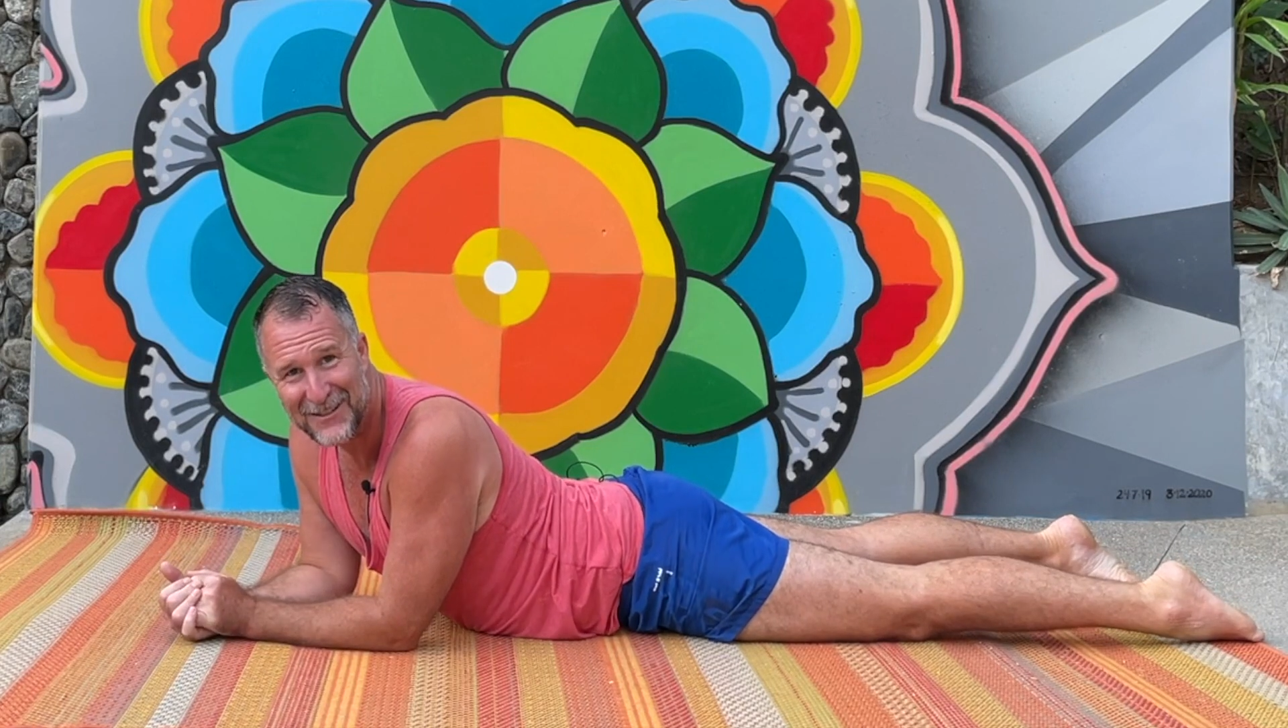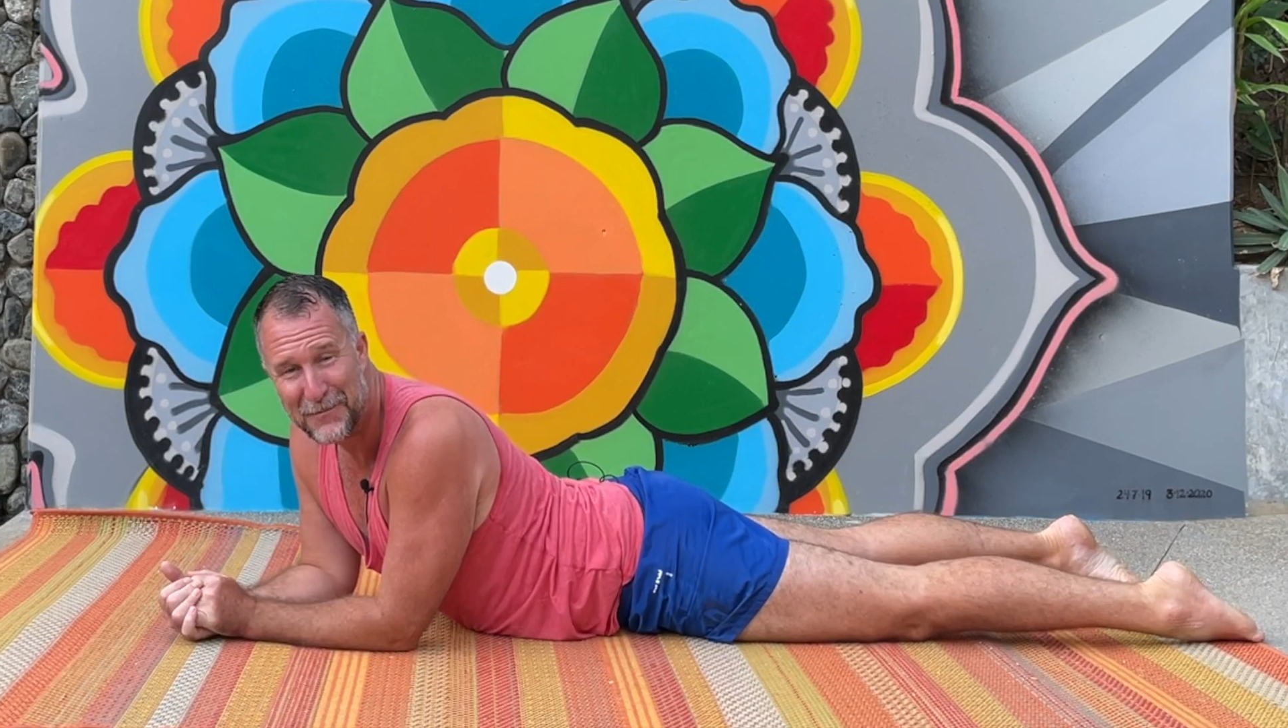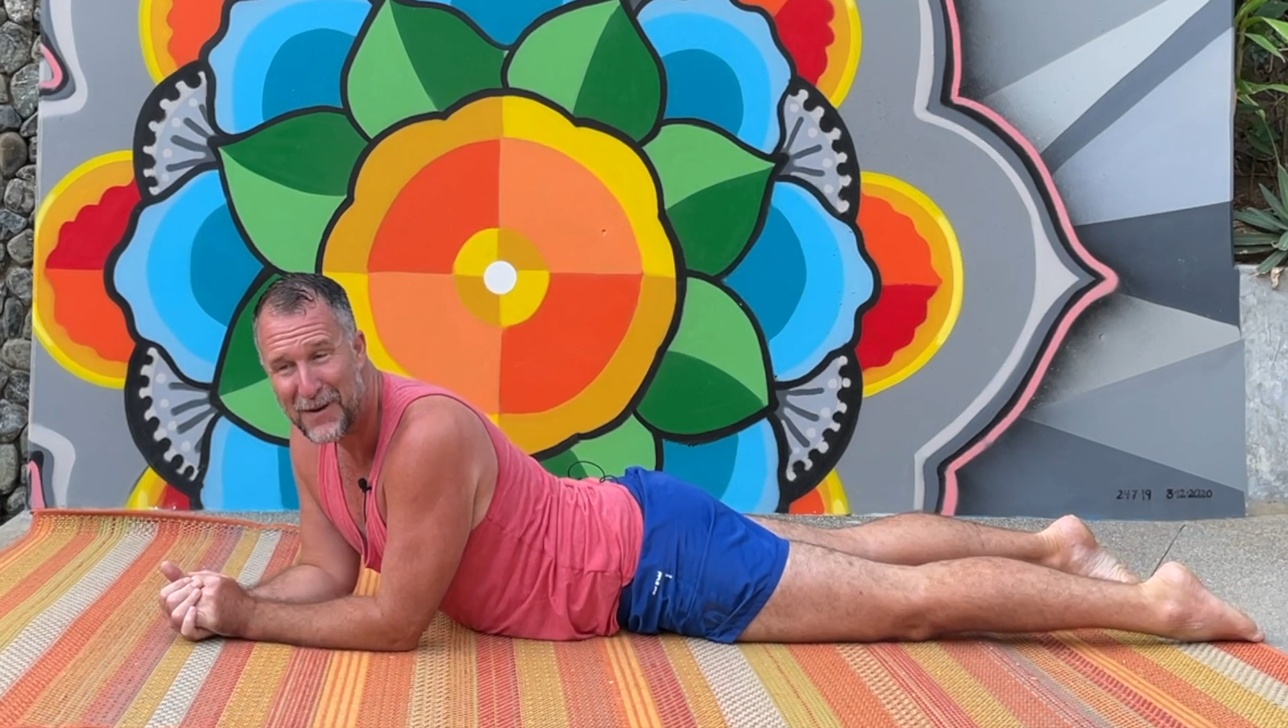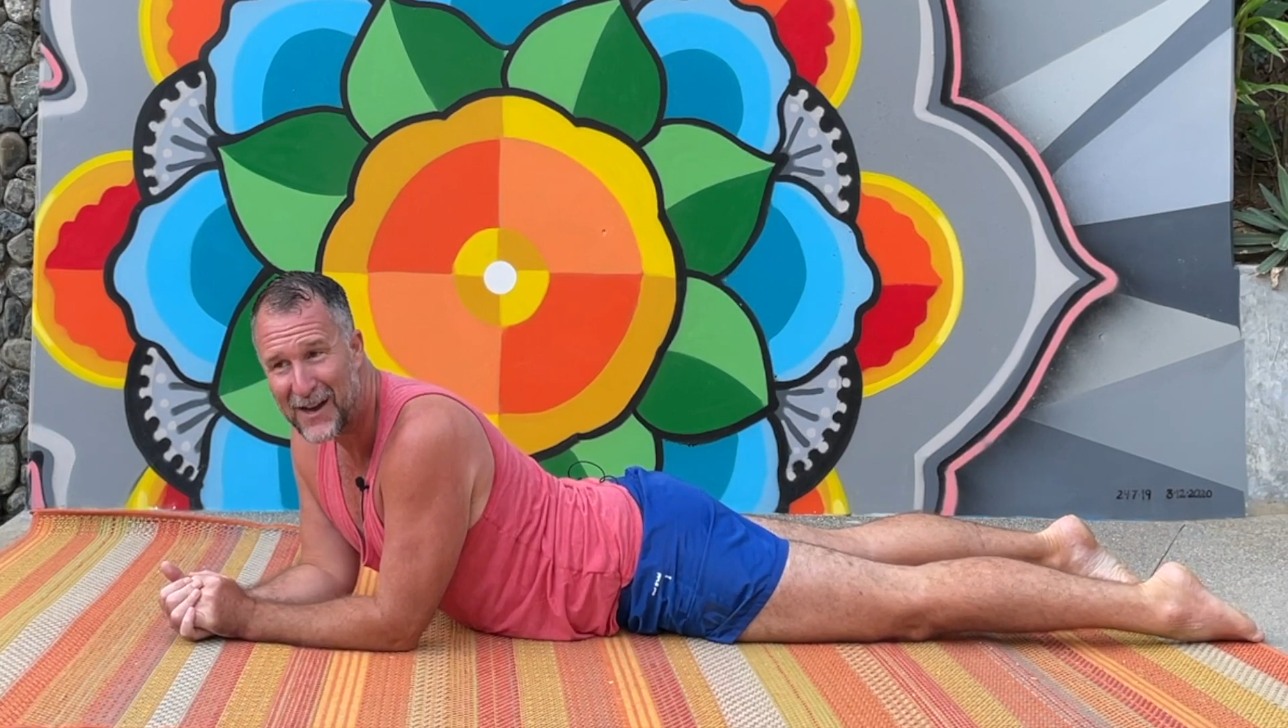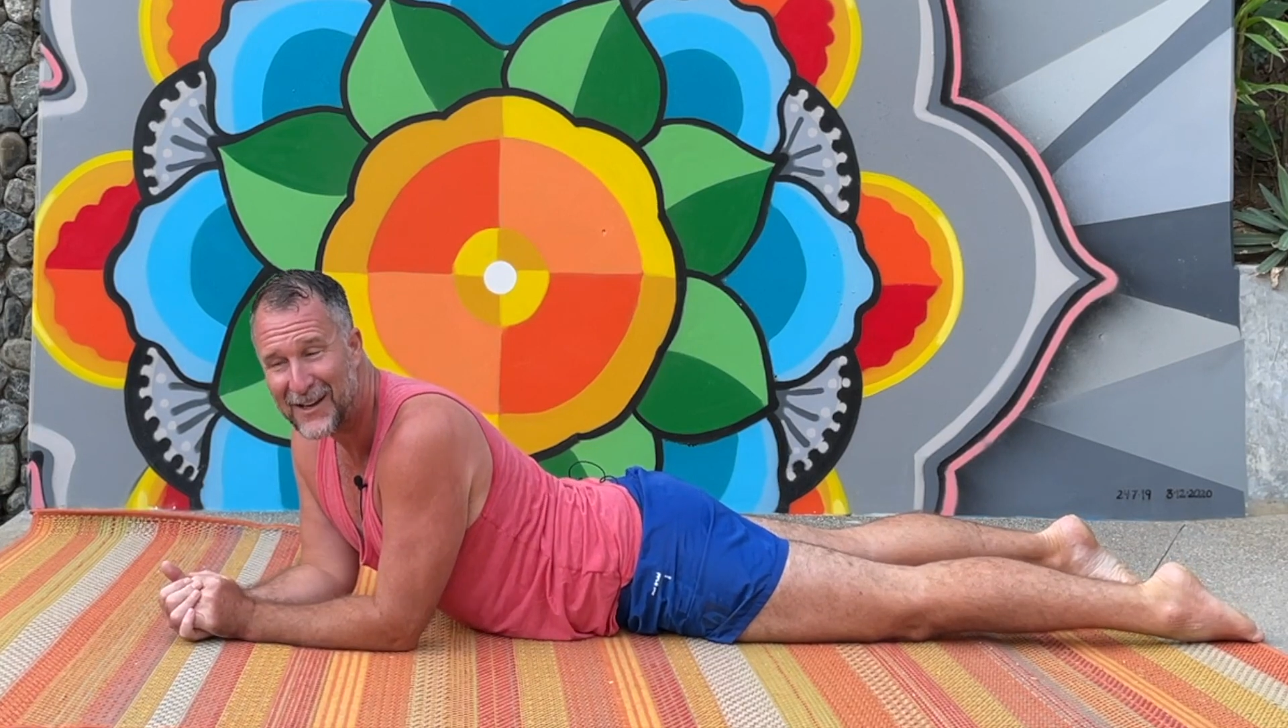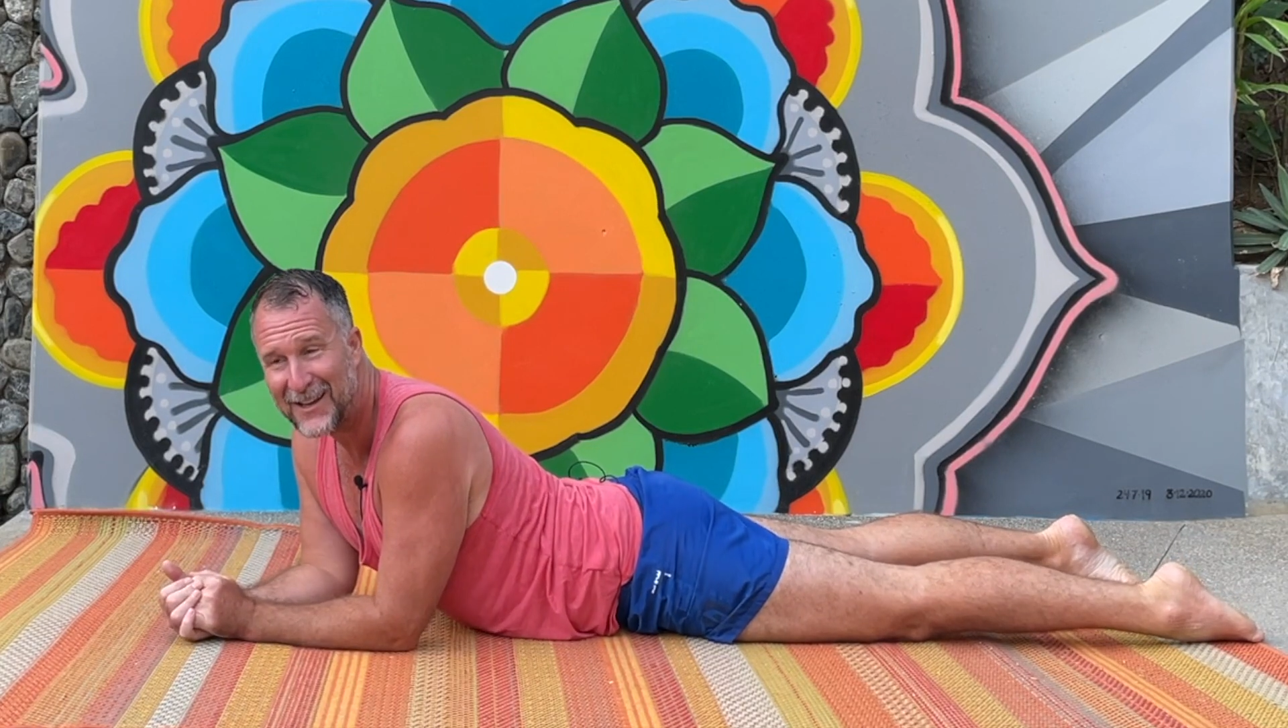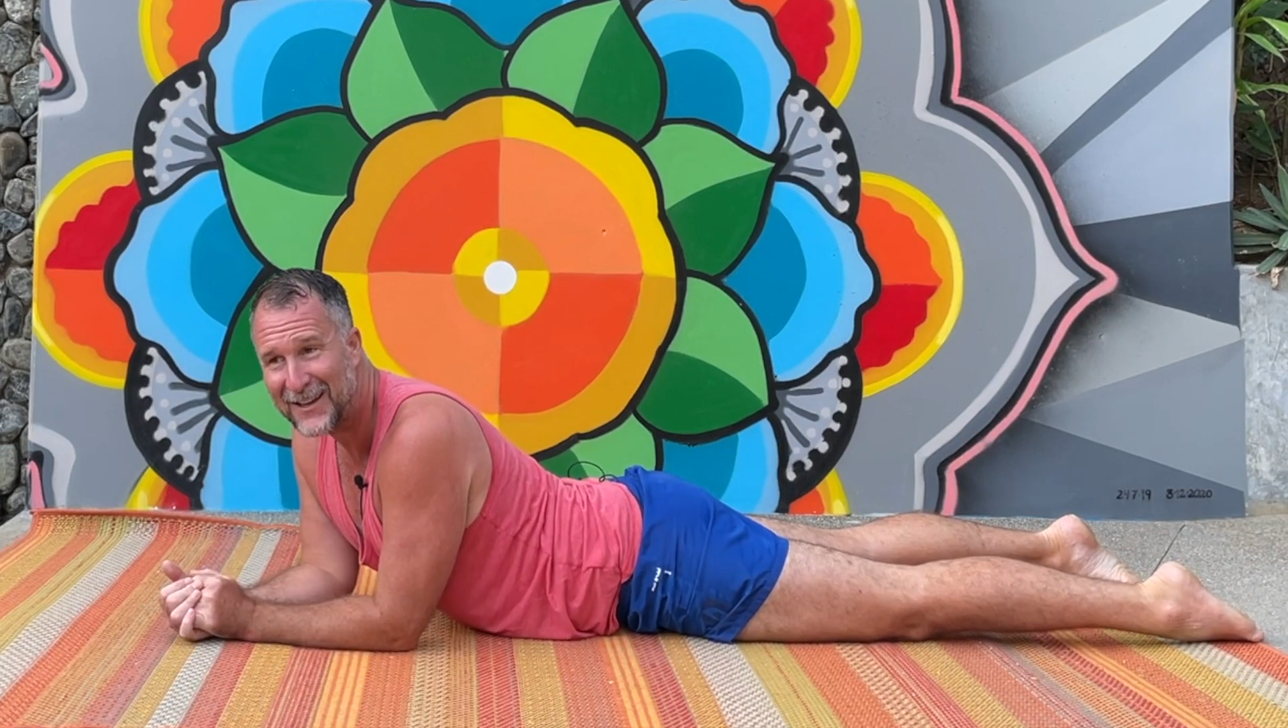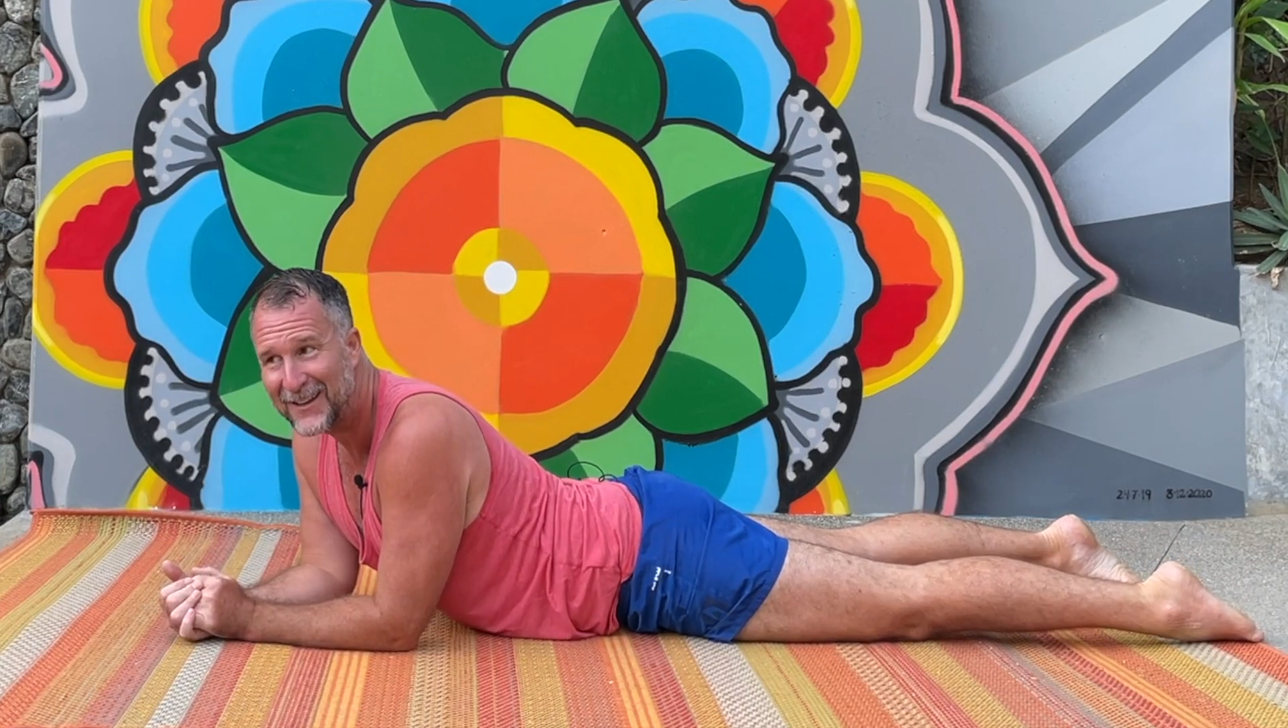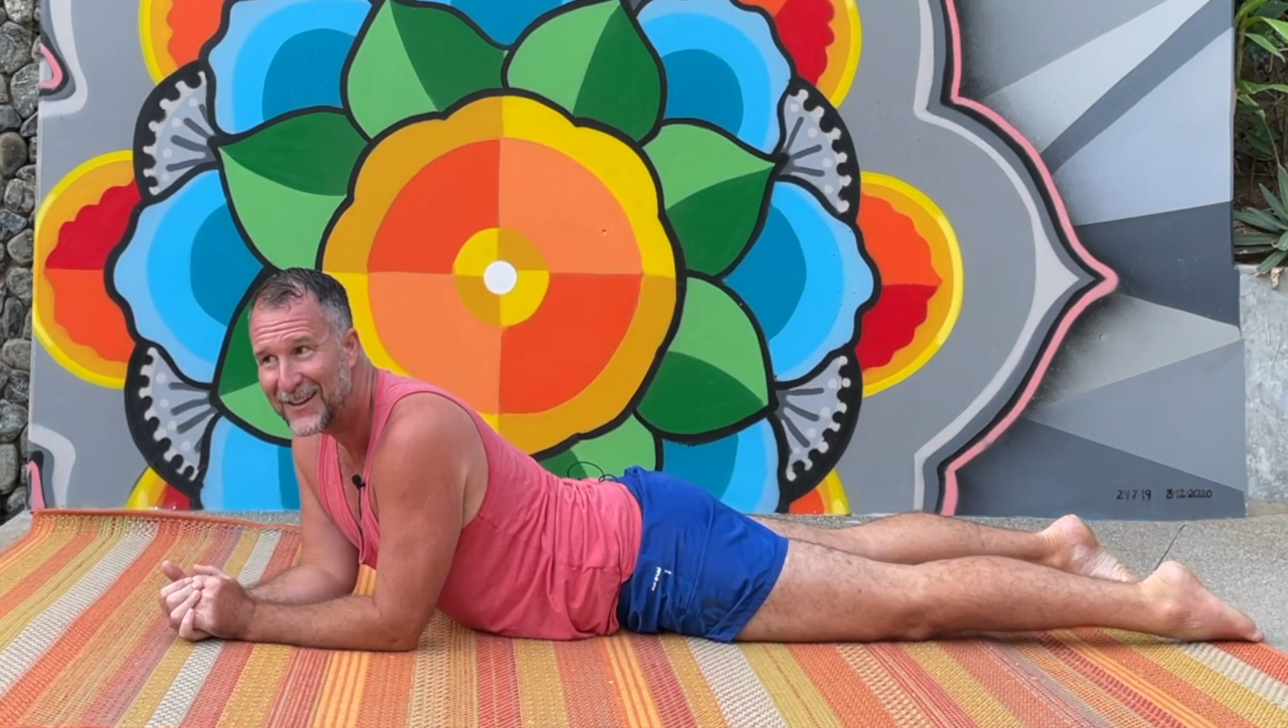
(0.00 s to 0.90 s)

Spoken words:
Your body